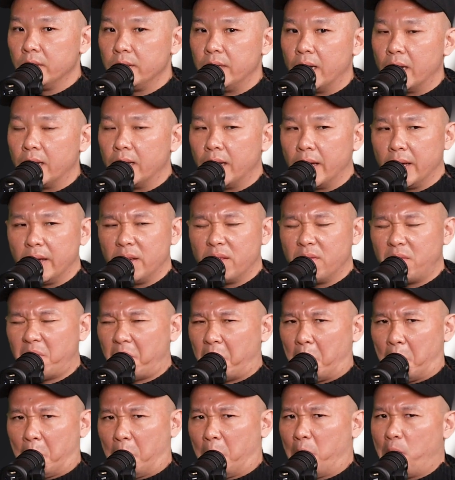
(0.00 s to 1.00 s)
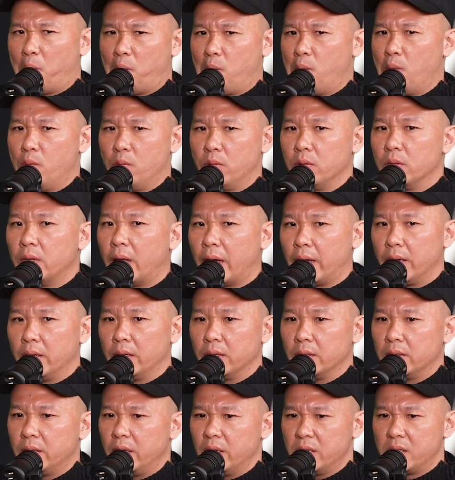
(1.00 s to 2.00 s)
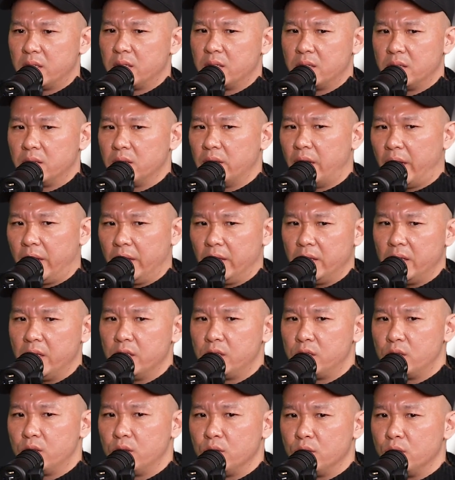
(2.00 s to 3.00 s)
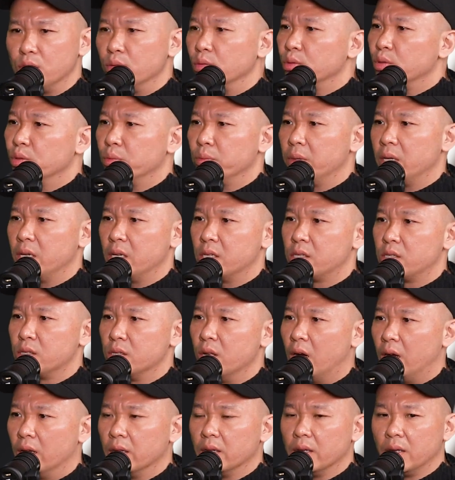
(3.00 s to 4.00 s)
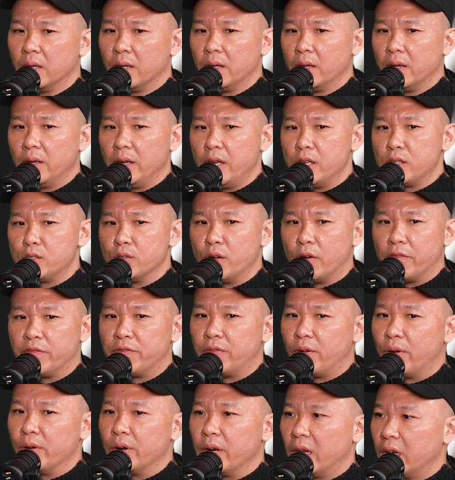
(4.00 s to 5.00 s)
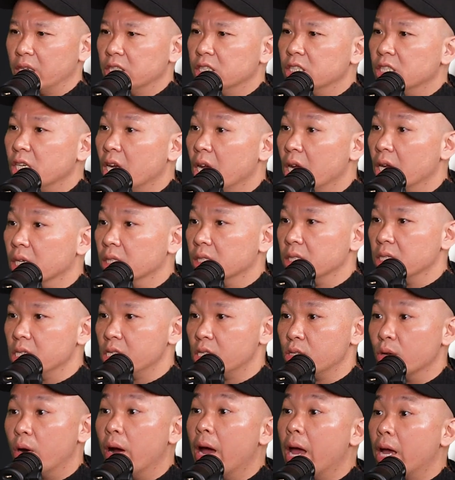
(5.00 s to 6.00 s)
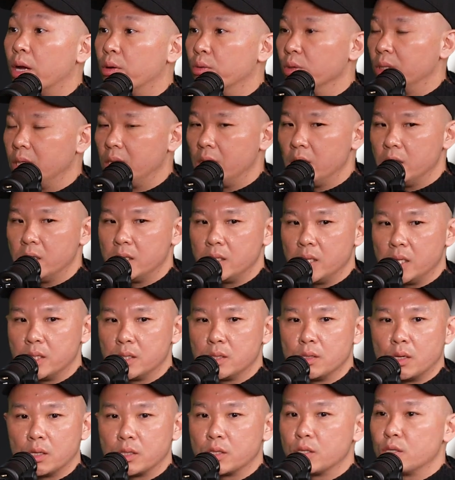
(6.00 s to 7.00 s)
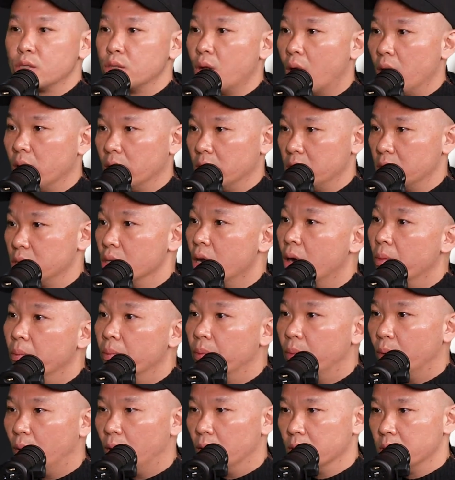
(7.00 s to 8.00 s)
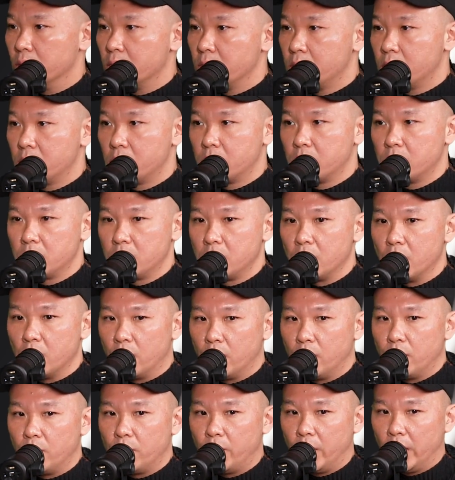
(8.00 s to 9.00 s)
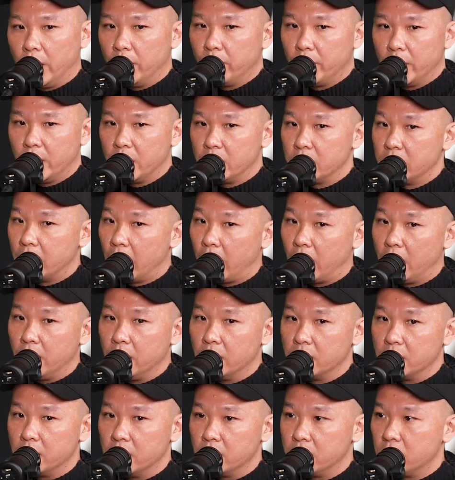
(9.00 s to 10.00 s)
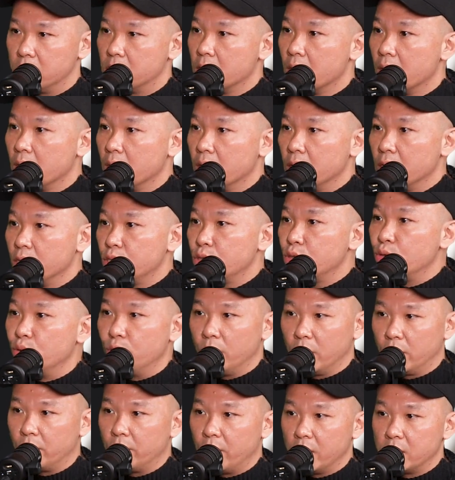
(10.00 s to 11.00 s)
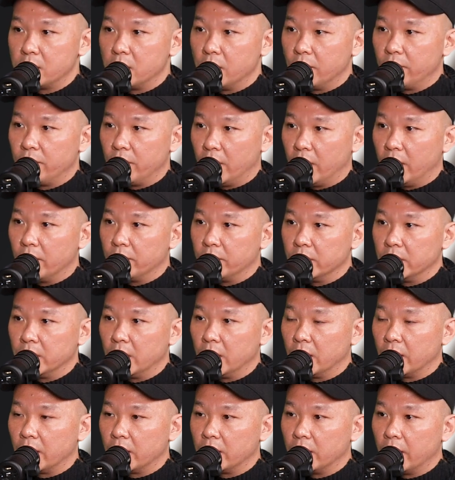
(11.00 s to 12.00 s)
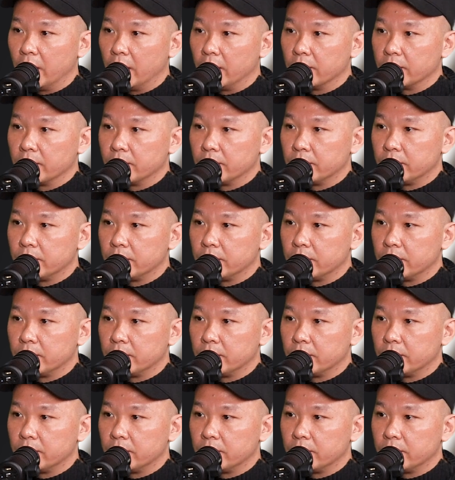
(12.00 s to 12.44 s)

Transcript: They are like this, like it's new to me. It's not foreign exchange. It's not equities. It's not stock. It's not bonds. You know, what exactly is this? It's too aggressive and everything like that.